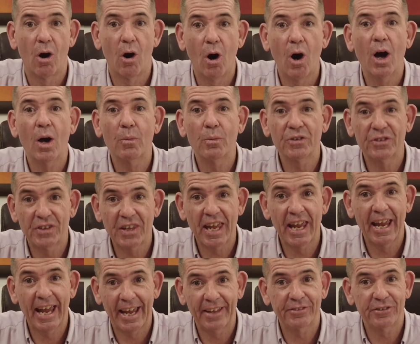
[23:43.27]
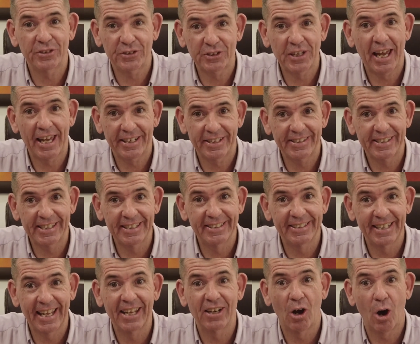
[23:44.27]
I was there at the start of the
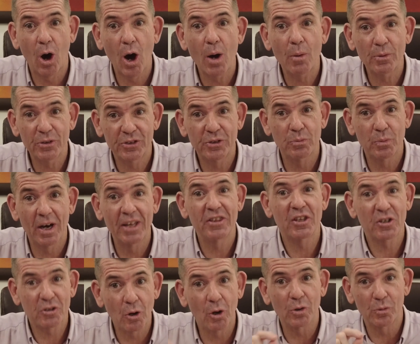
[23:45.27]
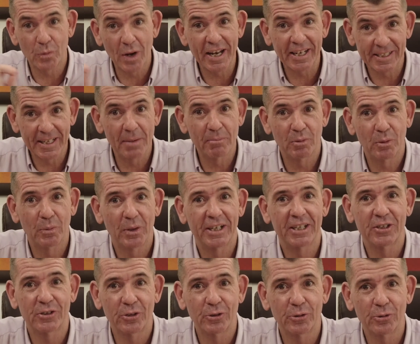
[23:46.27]
internet. I was the one that got ranked #1
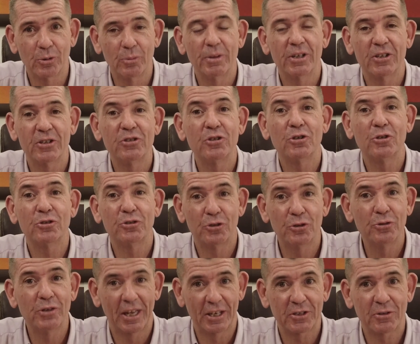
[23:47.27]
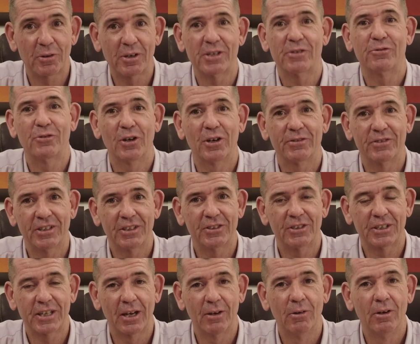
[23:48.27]
in Google because you could do that 25 years
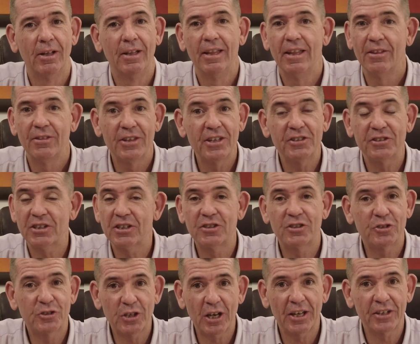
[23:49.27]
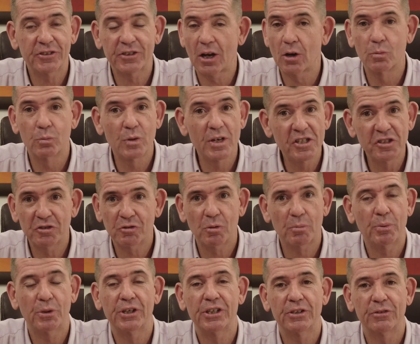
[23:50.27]
ago. This is just a rinse
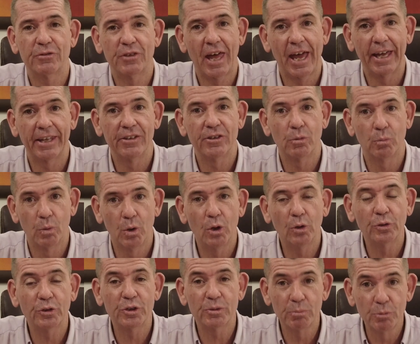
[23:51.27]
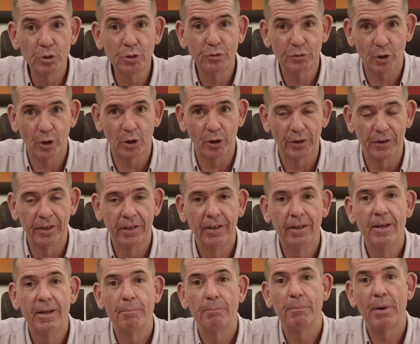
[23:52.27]
repeat of that. The world has moved on,
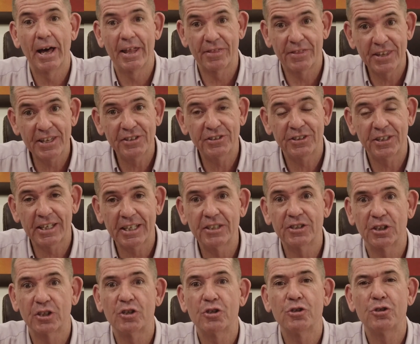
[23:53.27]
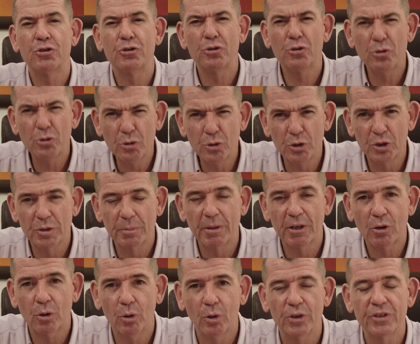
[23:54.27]
but this is huge
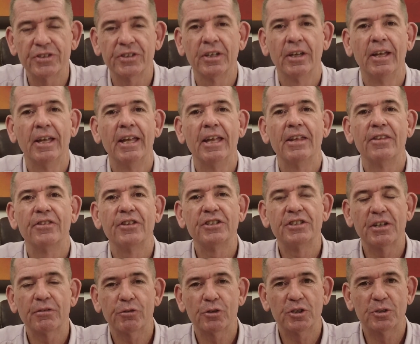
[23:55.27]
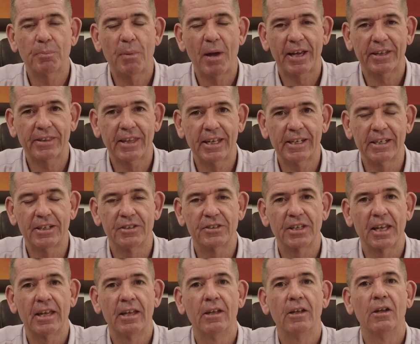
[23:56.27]
because the difference back then is
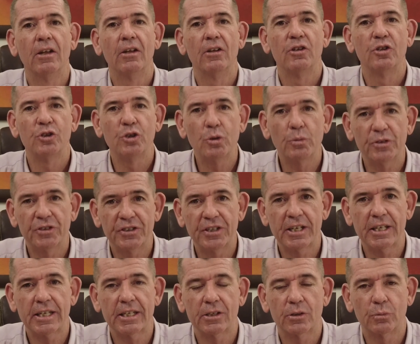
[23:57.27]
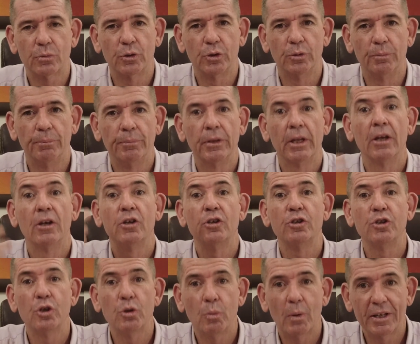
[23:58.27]
you were sitting in a room.
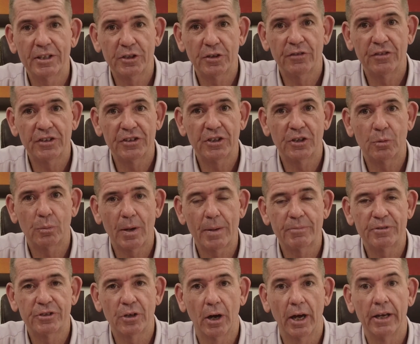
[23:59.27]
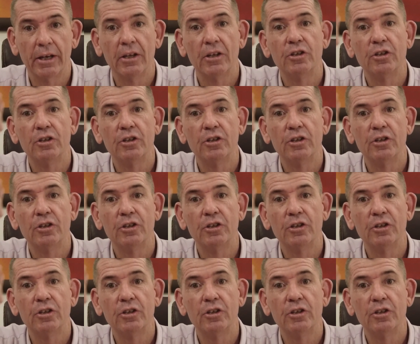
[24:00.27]
You went to visit a website.